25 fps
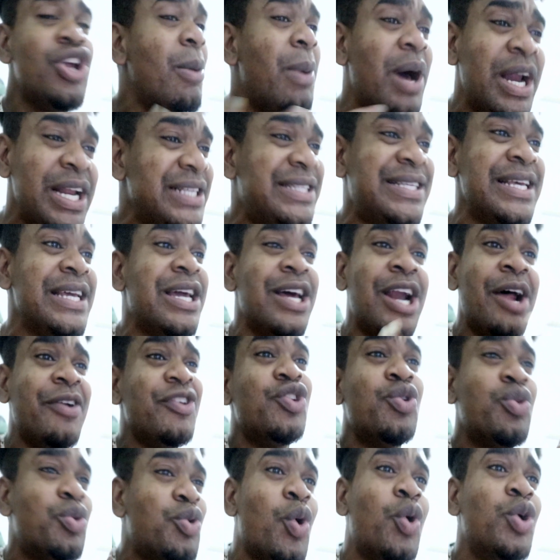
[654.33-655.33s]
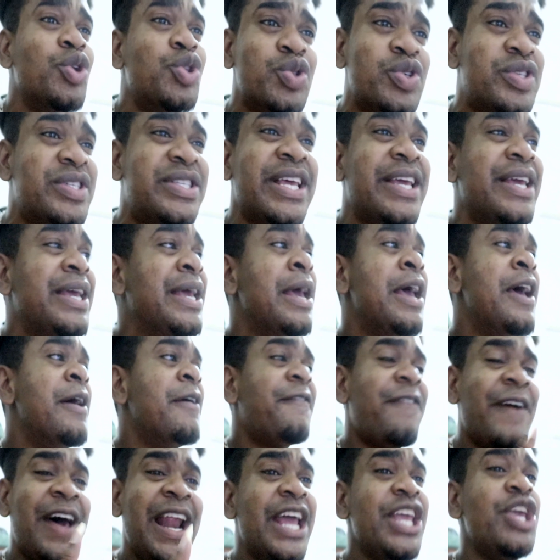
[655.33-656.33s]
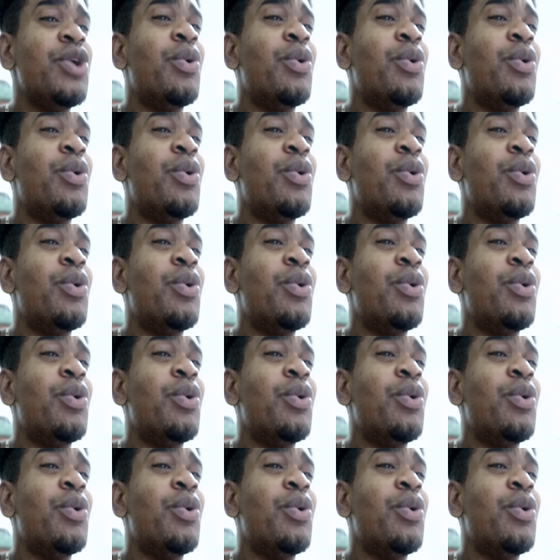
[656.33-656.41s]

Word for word: Nobody thinking of you going to stay. Father,